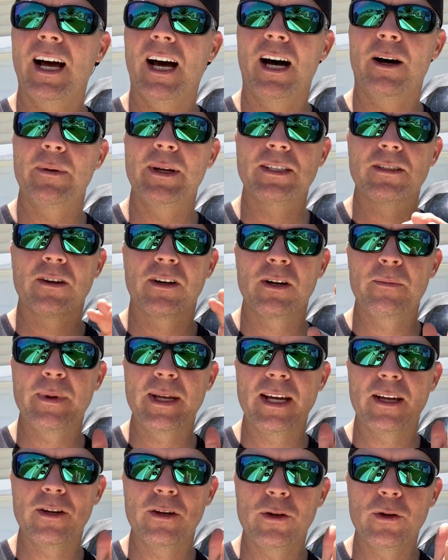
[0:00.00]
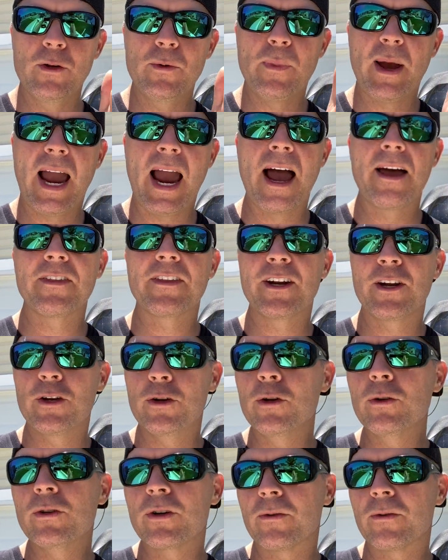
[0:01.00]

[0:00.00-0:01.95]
It's going to be a new path and a new